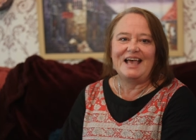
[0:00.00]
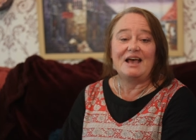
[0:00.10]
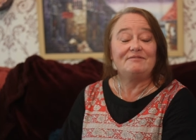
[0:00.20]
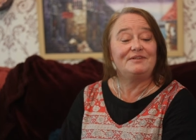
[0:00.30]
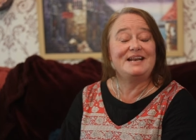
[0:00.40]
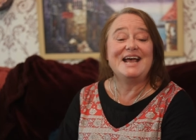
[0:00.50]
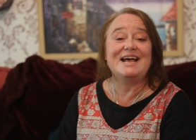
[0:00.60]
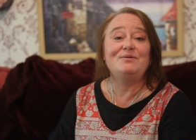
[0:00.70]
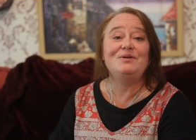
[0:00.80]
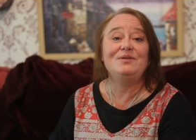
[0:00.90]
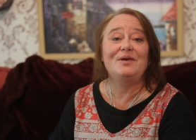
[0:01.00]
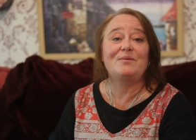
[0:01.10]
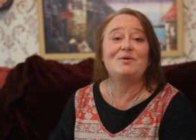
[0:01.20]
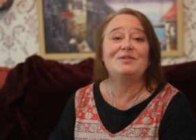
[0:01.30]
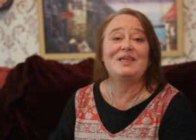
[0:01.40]
And for now,
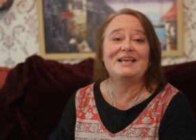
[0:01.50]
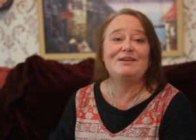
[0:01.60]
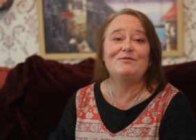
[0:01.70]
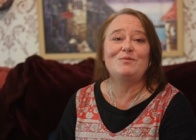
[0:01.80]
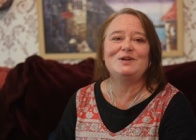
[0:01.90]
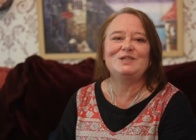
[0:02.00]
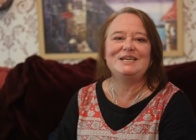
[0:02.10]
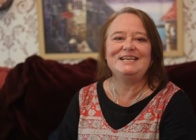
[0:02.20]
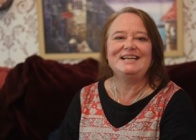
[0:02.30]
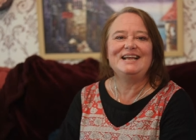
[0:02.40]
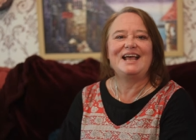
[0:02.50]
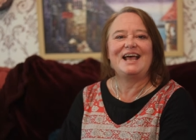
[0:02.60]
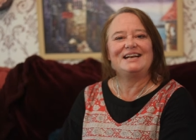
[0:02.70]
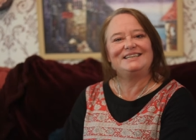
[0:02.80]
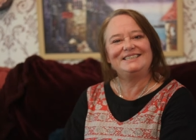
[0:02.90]
I want to thank you for watching
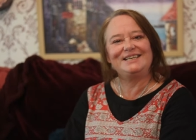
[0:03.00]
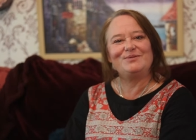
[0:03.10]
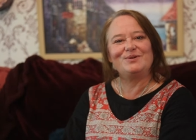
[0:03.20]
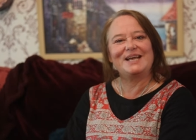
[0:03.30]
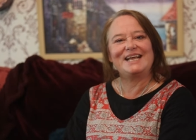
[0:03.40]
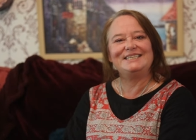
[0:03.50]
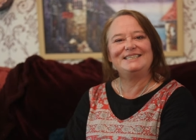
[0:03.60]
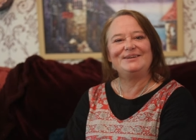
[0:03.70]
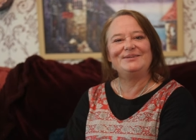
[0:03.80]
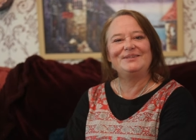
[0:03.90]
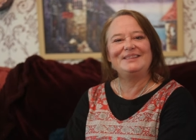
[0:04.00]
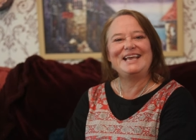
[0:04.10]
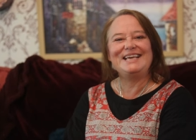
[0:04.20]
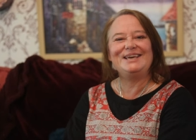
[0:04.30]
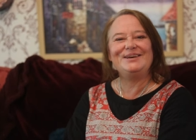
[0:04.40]
and I'll see you all again soon.
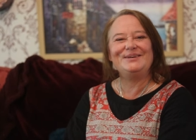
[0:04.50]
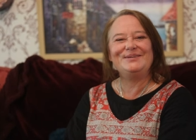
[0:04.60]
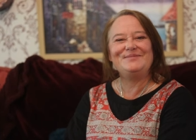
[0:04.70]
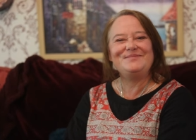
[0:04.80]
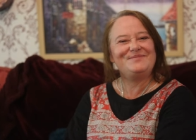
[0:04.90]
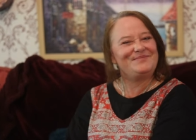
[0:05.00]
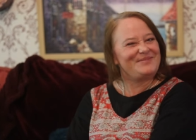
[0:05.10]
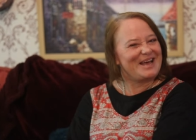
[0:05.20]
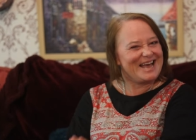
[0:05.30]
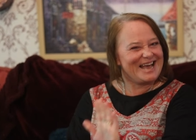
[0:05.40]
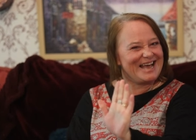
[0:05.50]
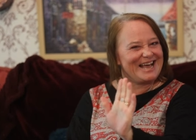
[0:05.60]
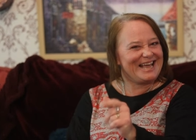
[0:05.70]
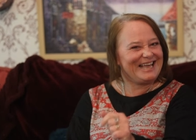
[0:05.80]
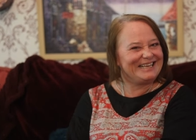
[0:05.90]
Thank you.
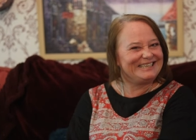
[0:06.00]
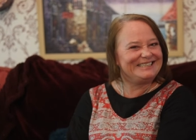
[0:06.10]
Bye.